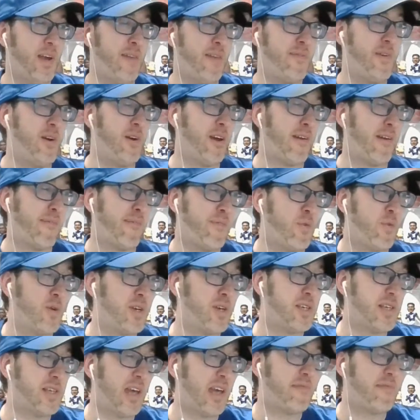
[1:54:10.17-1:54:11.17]
Right. Free
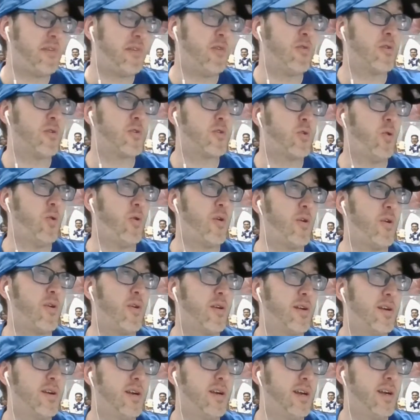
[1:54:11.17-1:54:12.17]
safety or corner.
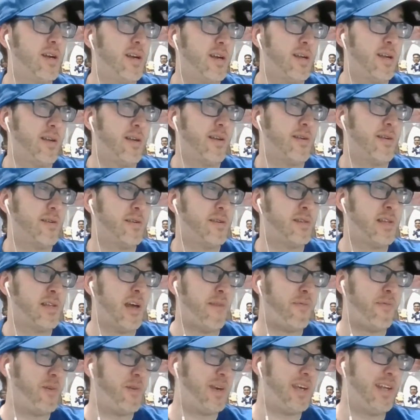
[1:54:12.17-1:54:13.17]

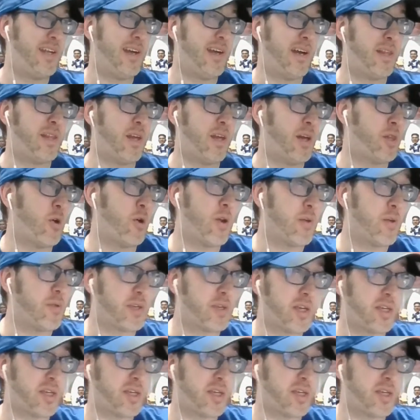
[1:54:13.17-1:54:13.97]
Definitely. I thought he was a